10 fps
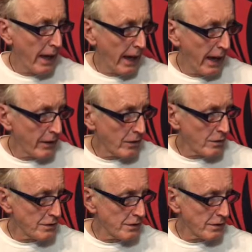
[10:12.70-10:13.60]
And of
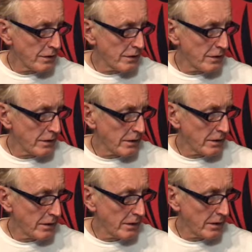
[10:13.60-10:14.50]
course you can
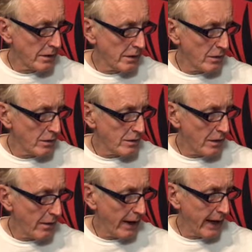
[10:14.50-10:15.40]
also
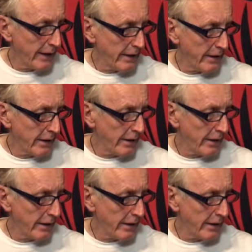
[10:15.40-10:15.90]
add in